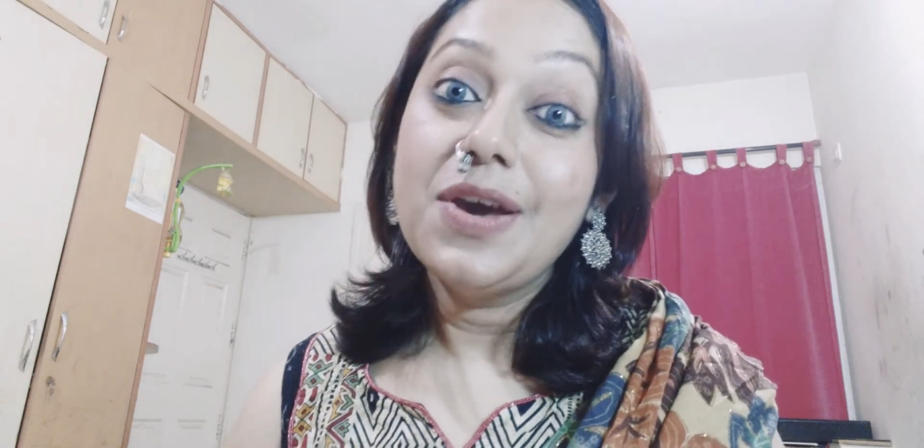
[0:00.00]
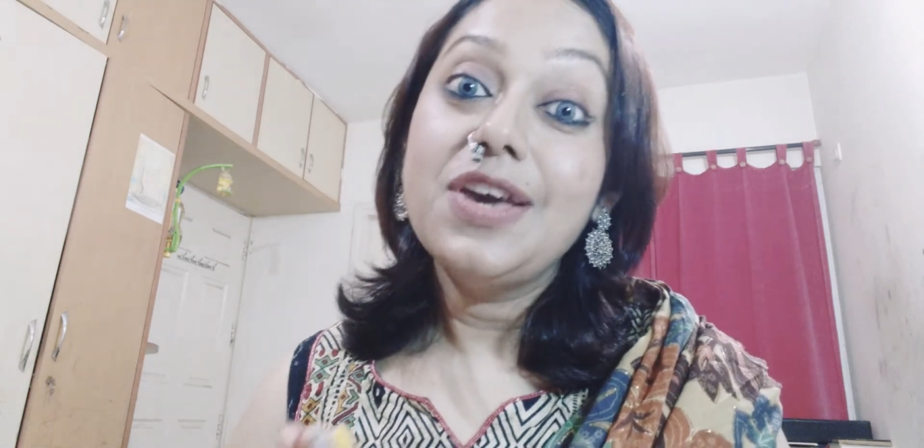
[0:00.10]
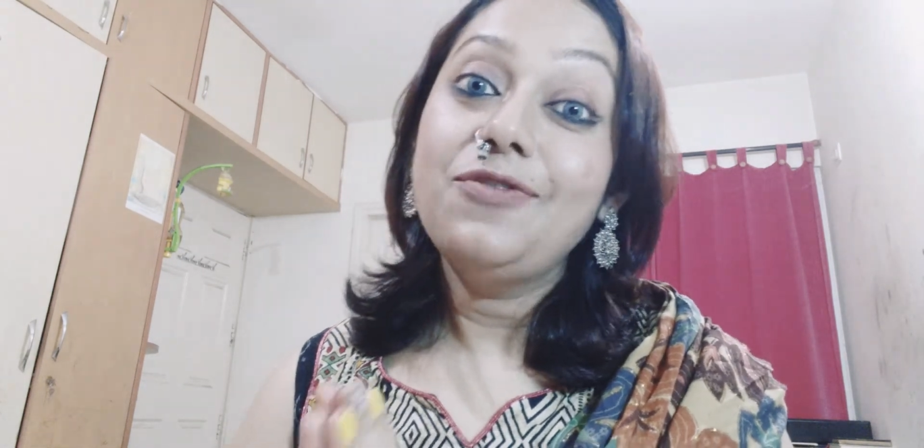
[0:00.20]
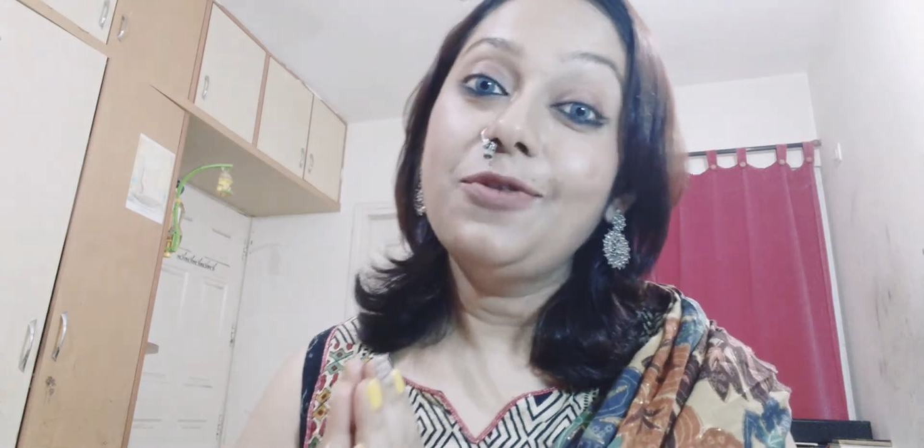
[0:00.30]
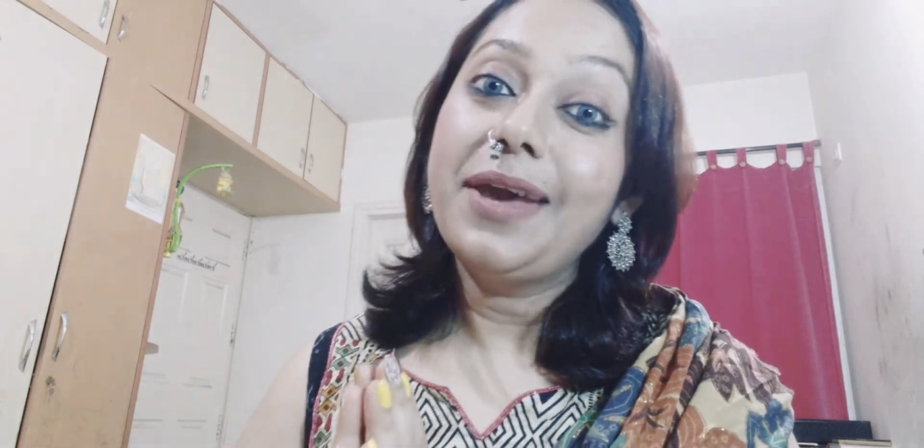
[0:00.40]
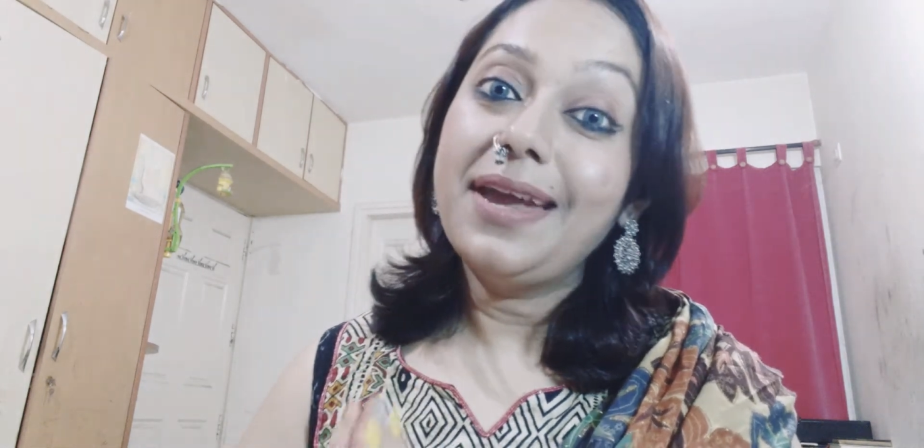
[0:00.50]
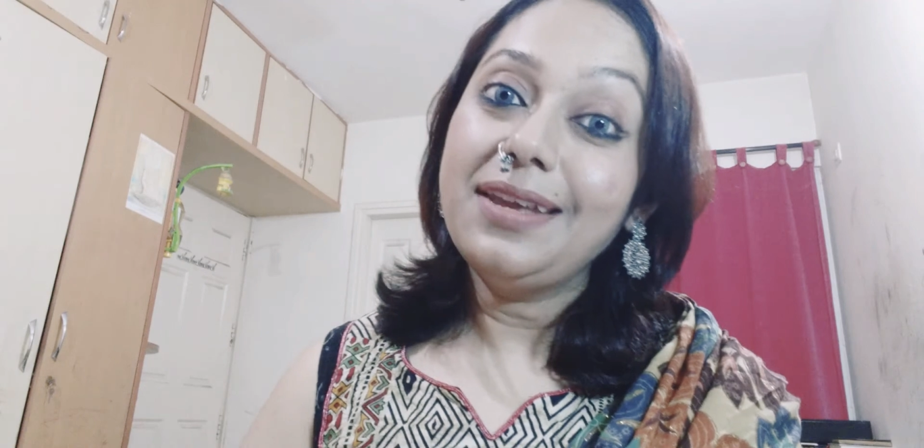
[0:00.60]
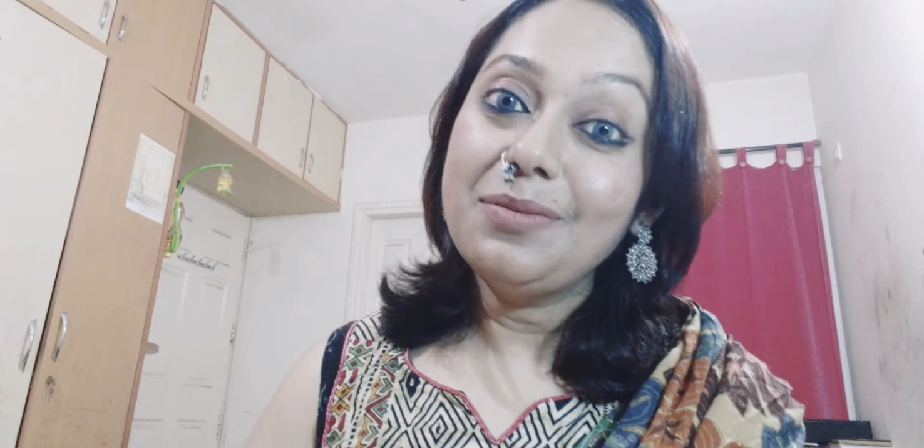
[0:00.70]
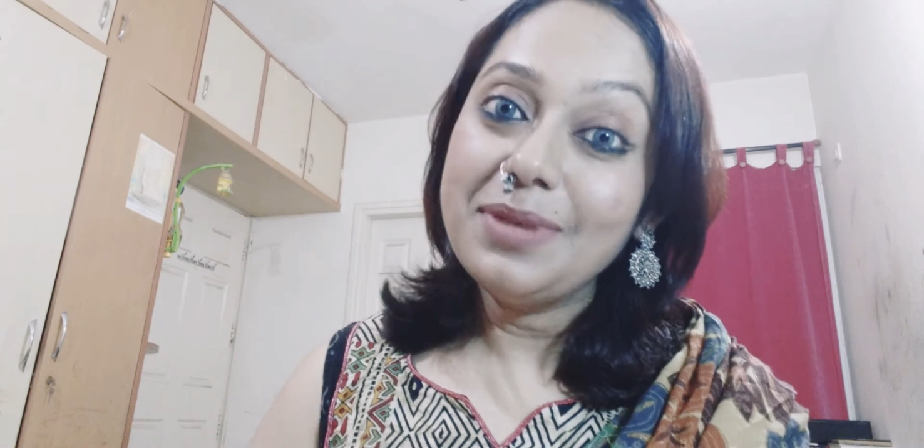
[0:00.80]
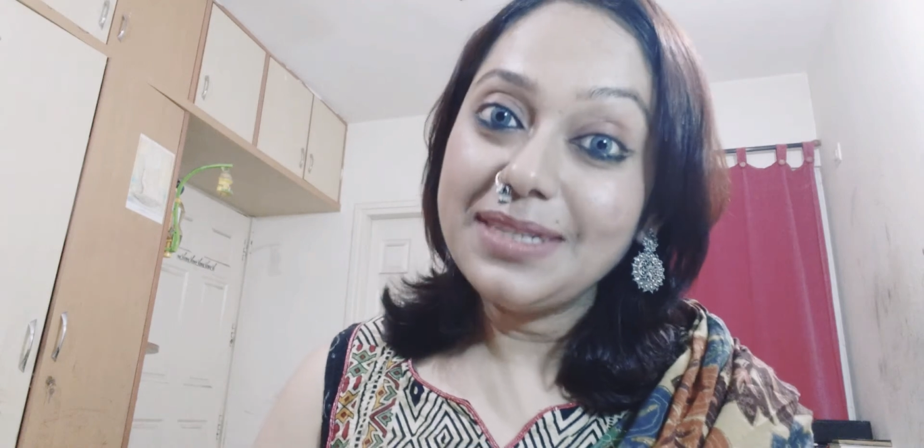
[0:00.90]
If you can
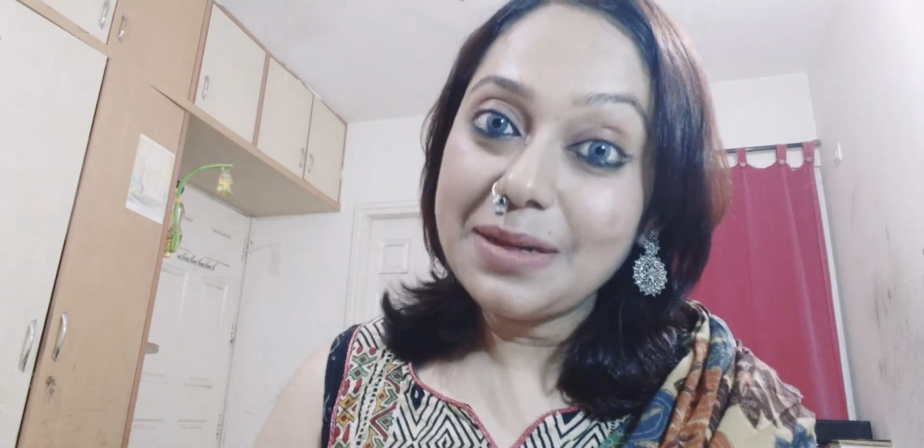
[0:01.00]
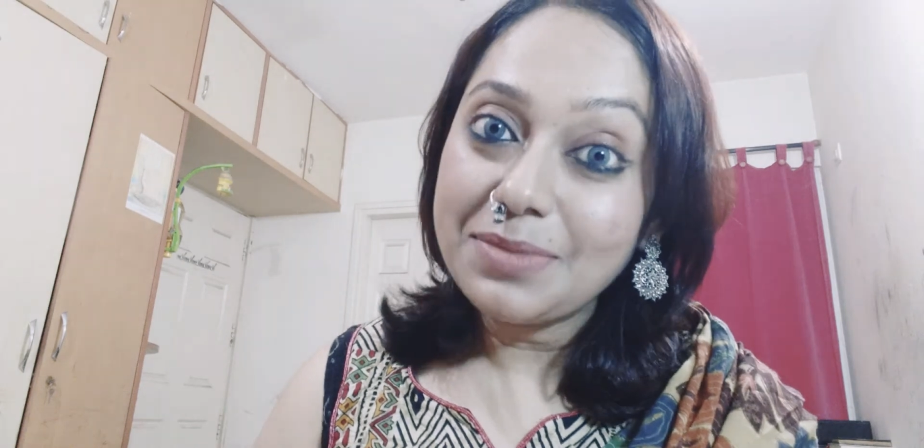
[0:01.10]
give me some